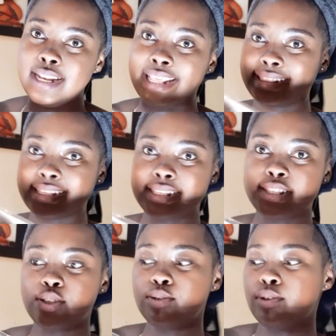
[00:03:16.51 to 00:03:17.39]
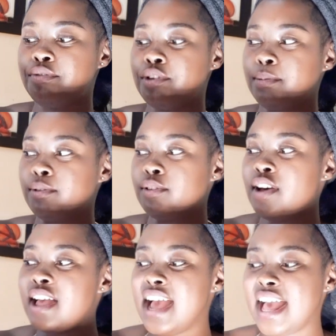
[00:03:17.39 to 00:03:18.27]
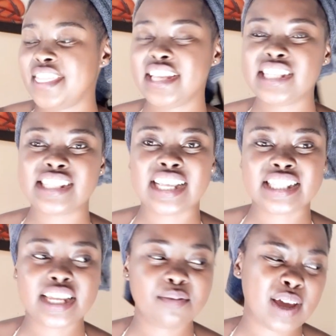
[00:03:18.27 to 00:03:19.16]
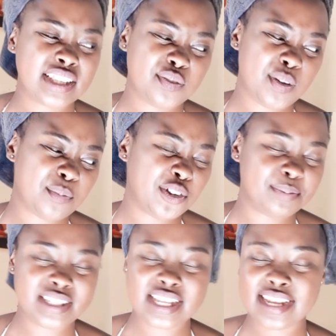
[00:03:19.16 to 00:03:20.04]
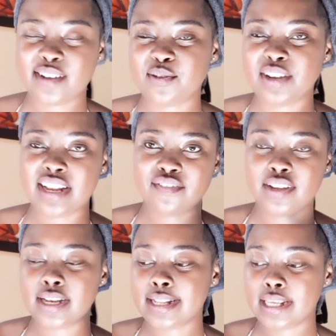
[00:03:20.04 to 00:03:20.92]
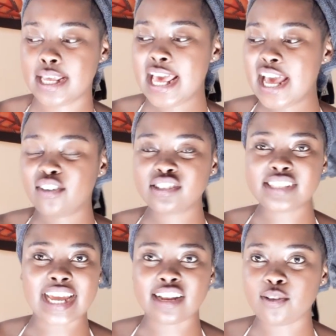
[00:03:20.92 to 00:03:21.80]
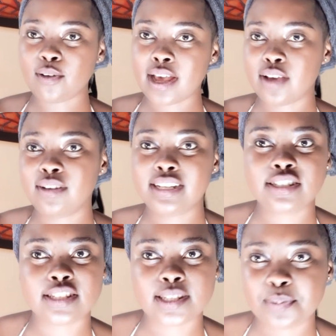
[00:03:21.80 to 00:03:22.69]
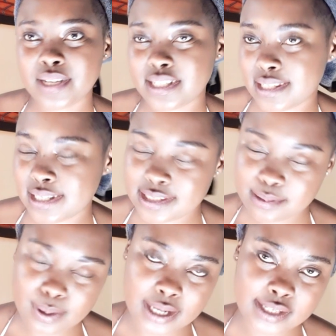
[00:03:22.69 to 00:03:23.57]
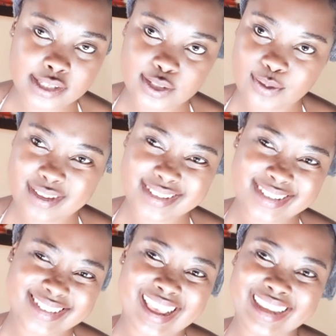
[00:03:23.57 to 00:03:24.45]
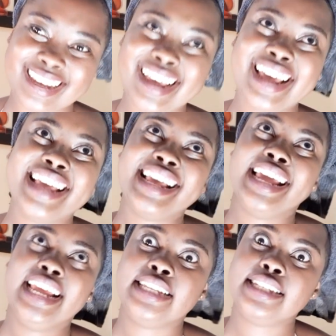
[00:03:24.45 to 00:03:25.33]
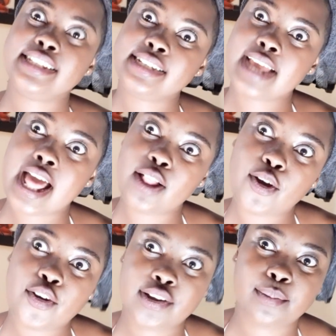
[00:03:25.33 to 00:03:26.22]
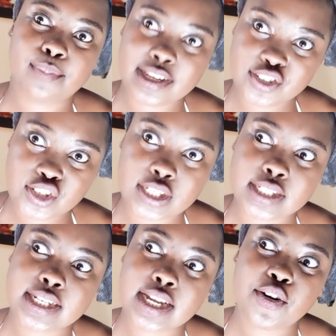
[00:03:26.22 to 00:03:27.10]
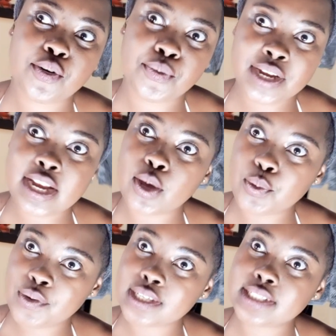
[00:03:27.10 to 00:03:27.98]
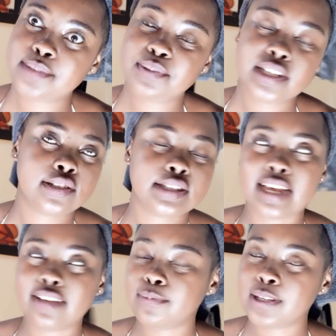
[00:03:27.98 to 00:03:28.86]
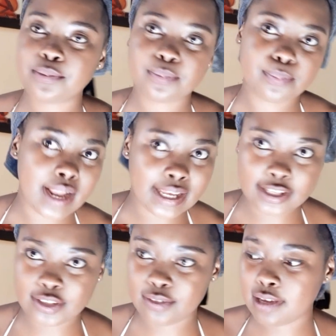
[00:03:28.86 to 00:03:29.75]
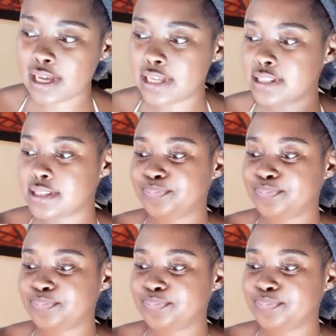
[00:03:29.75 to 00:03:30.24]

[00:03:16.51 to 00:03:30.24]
Like, this is so affordable. I think it's like $10 if I'm not mistaken, or 11 there. But I know I only just spent $60. So this is like hairstyle on a budget reloaded, because I've been plugging you guys.